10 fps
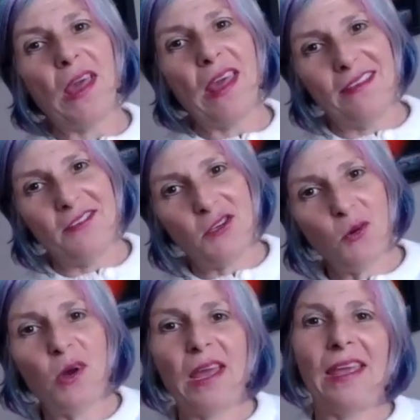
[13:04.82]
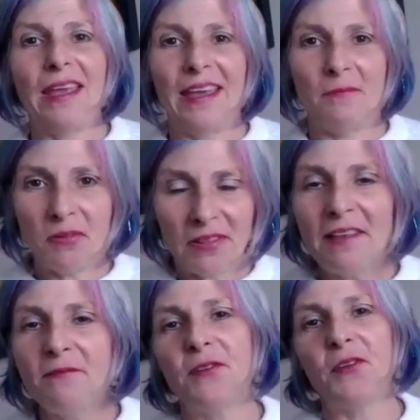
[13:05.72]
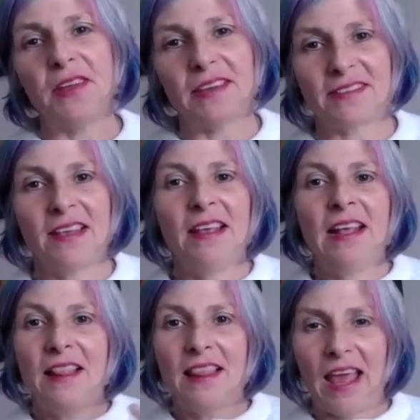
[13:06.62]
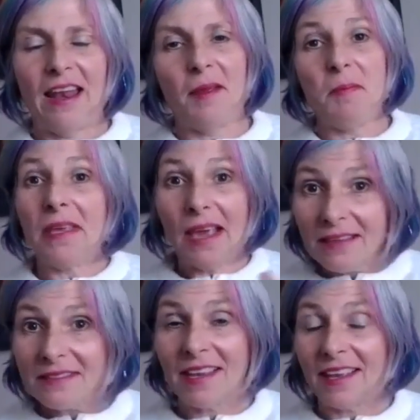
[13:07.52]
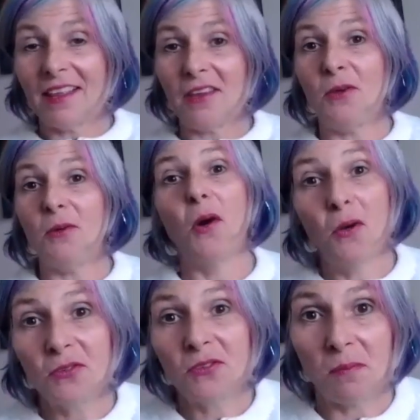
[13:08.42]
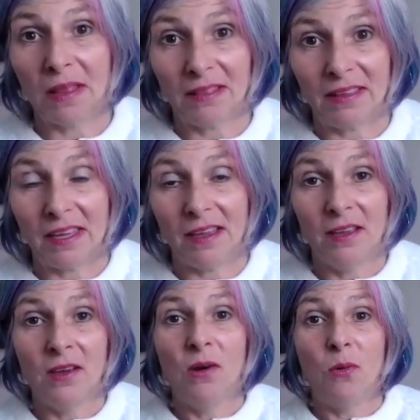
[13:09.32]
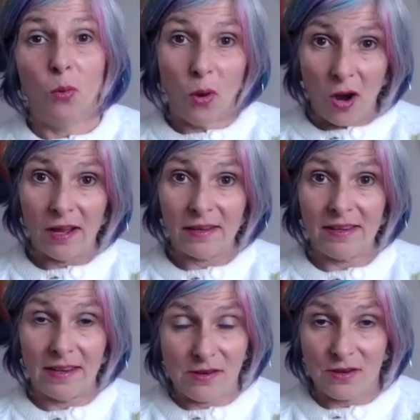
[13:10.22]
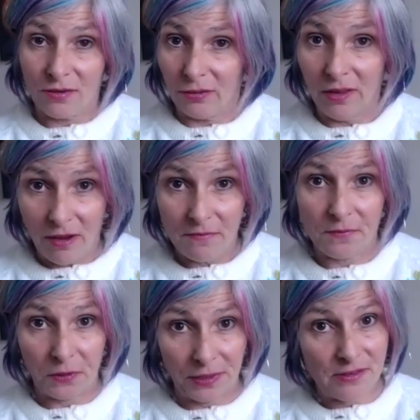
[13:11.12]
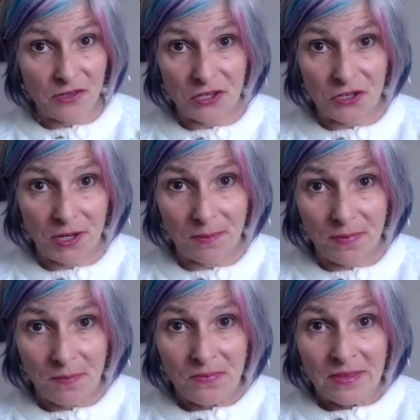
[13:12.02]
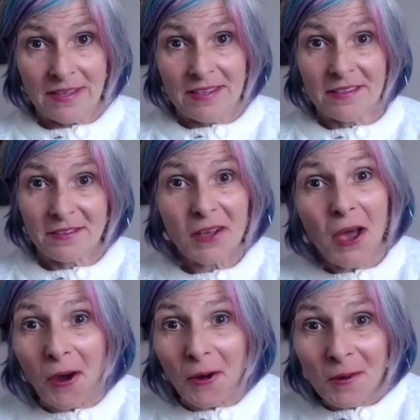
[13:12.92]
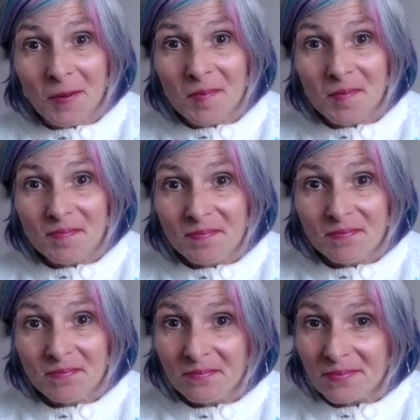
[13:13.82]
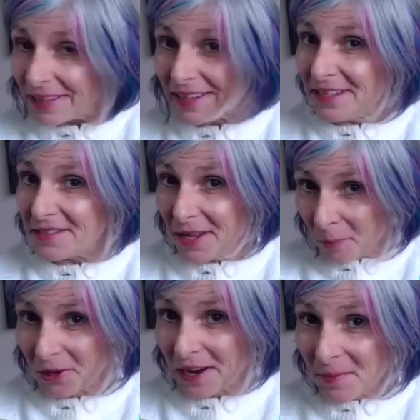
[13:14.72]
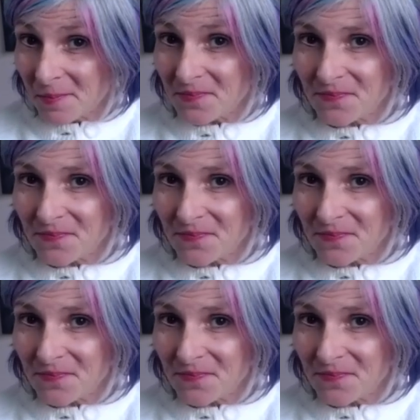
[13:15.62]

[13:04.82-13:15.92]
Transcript: and joy and playfulness that I'm guessing that you ultimately want in your love relationship. So, in summary,